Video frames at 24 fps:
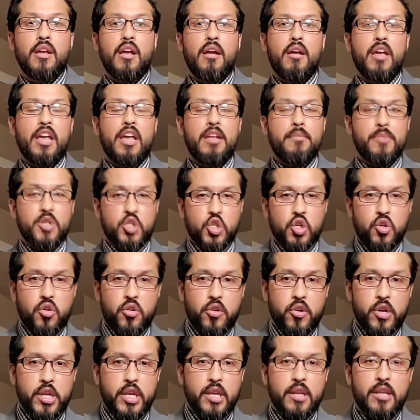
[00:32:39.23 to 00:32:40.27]

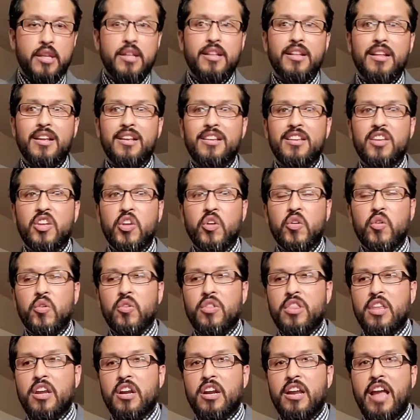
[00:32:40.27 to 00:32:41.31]
immaturity.
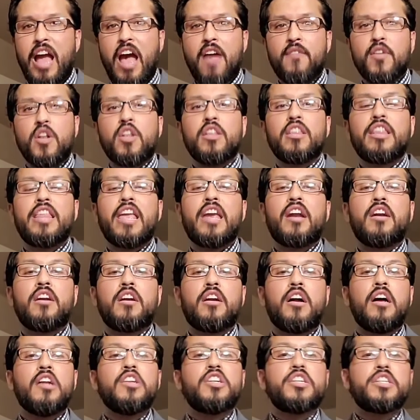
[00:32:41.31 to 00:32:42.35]
They're
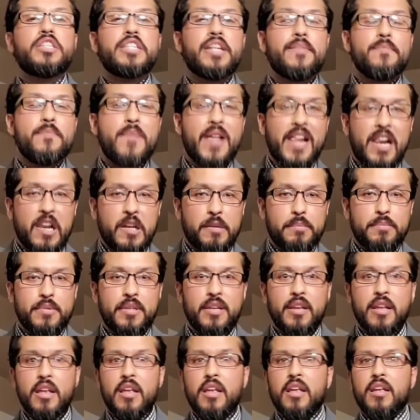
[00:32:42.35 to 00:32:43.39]
underdeveloped.
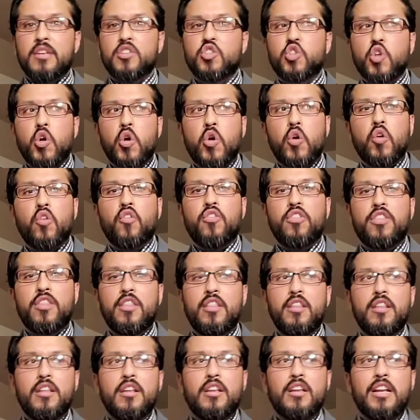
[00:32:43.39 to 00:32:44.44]
So
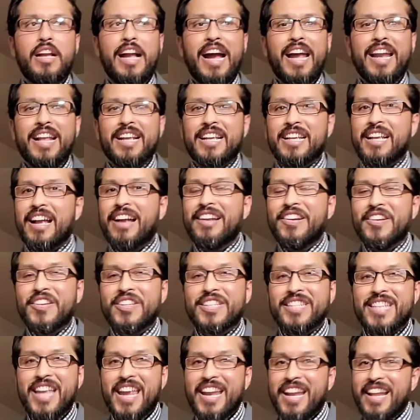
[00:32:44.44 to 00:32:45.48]
gotta
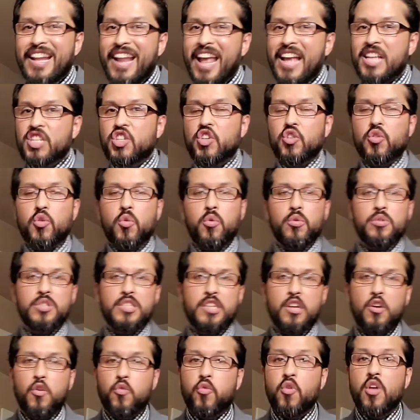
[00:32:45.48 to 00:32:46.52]
understand and ask
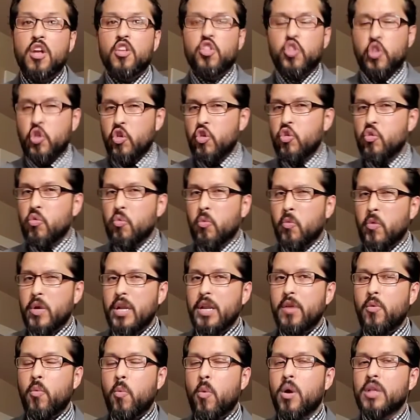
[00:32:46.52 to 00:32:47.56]
yourself, do you
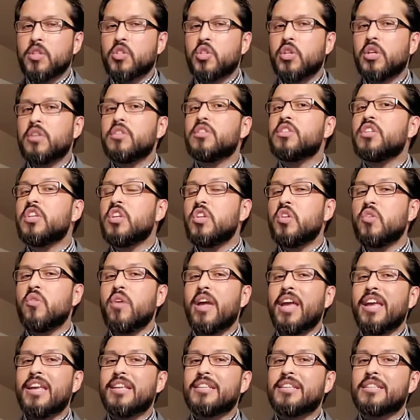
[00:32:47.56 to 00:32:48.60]
really want to continue
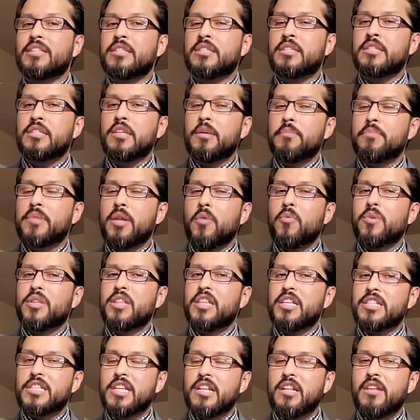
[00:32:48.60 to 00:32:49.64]
something with
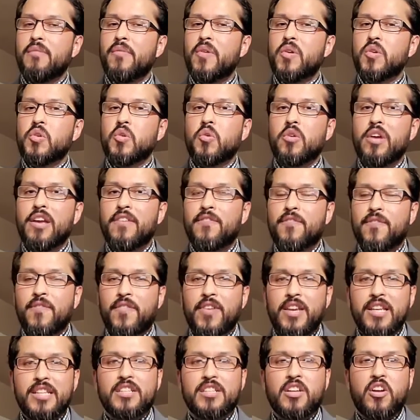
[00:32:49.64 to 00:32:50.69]
this individual if
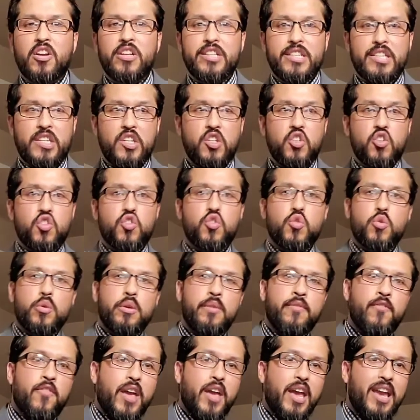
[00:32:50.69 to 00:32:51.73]
he continues to
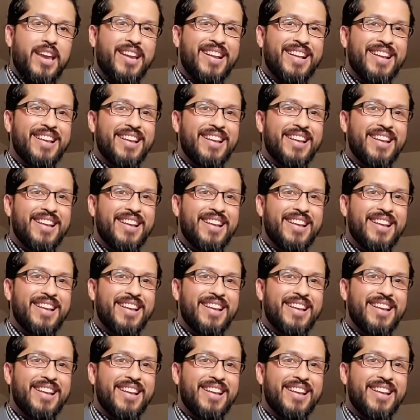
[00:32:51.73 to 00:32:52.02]
evade